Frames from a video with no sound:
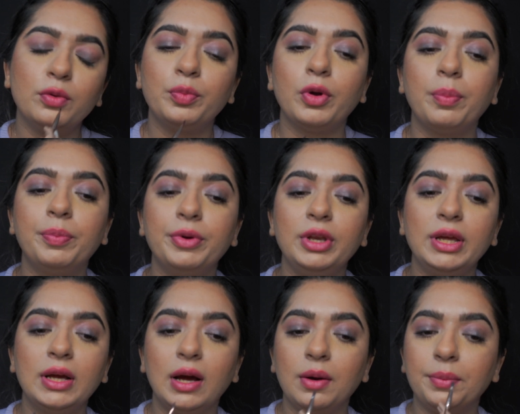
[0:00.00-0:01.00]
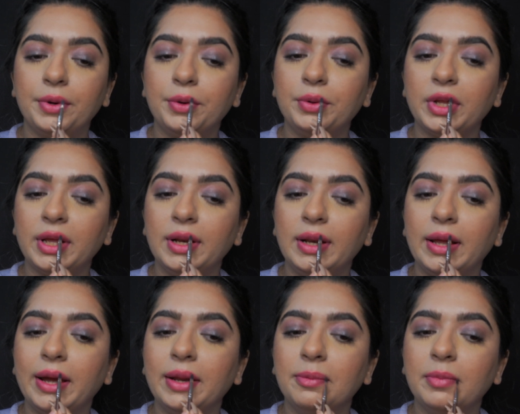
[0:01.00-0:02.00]
properly carve out and
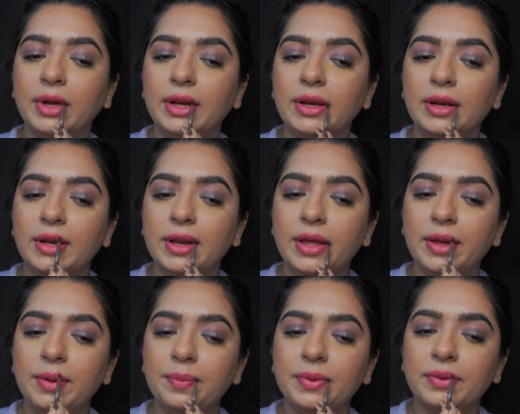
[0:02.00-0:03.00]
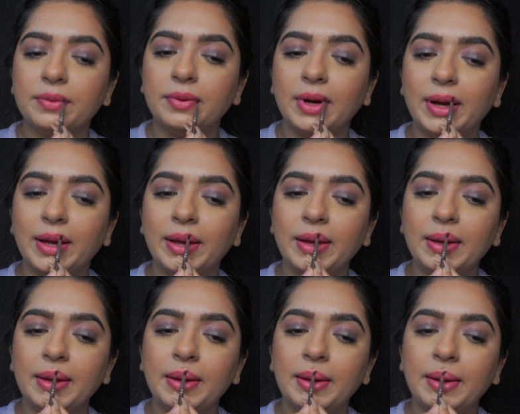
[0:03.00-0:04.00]
line my lips. So I
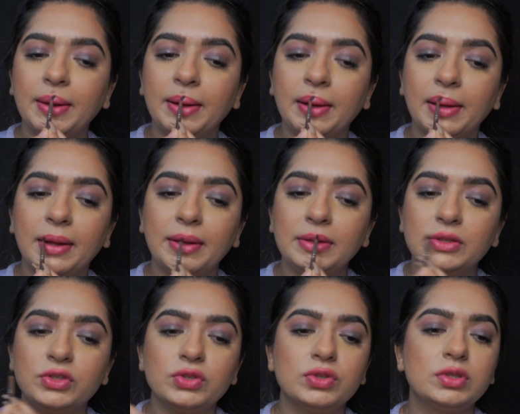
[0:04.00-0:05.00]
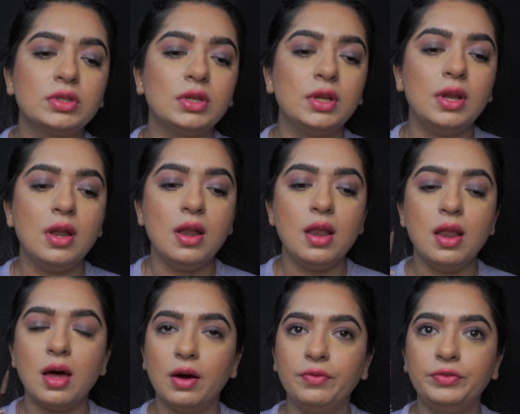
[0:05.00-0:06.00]
just
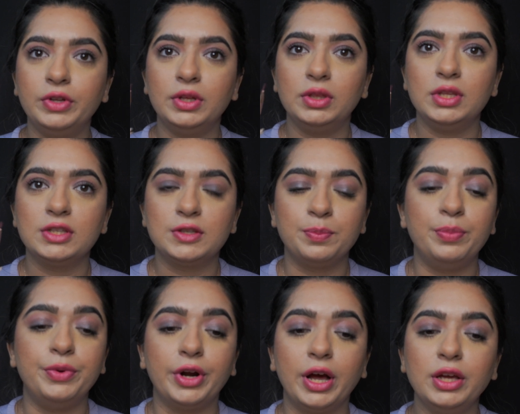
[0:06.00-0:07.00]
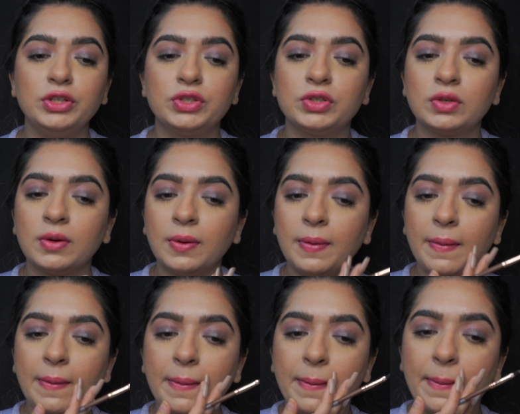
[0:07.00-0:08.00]
loved this brush.
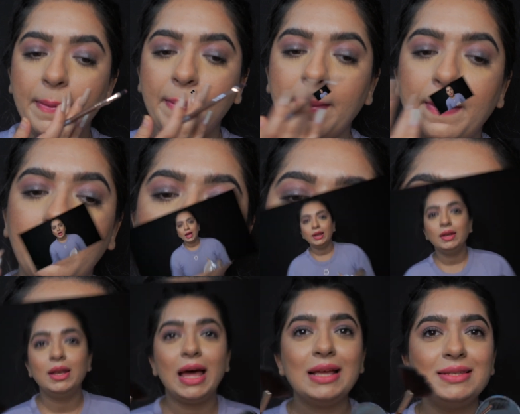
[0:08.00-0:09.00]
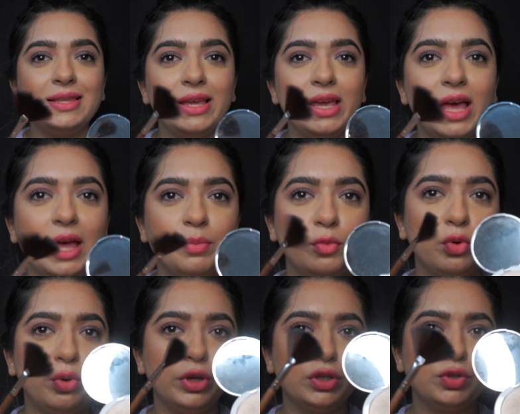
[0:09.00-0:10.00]
And lastly, I'm
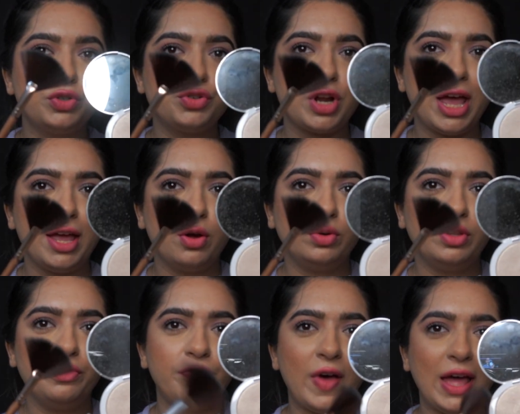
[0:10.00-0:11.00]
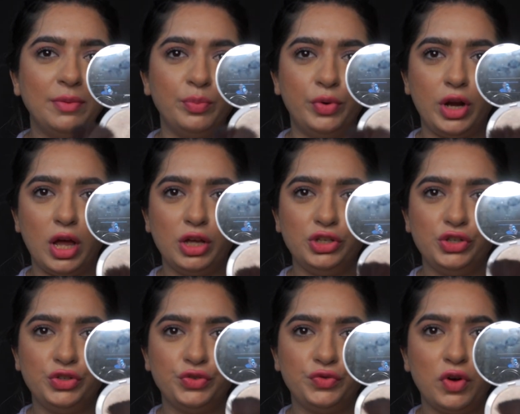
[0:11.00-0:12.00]
going to try out the fan
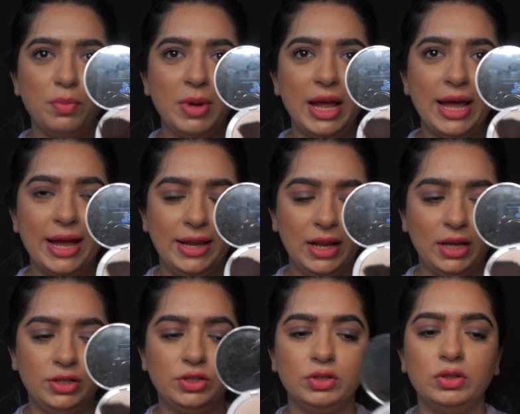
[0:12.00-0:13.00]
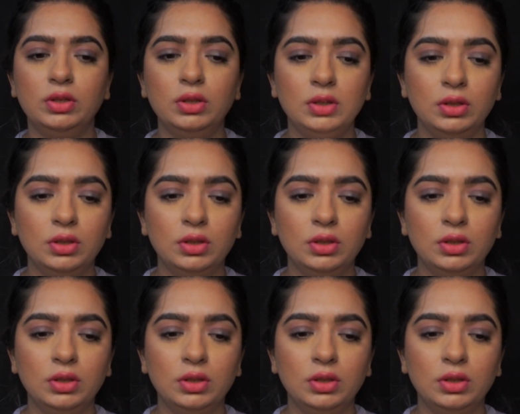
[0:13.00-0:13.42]
brush for my highlighter.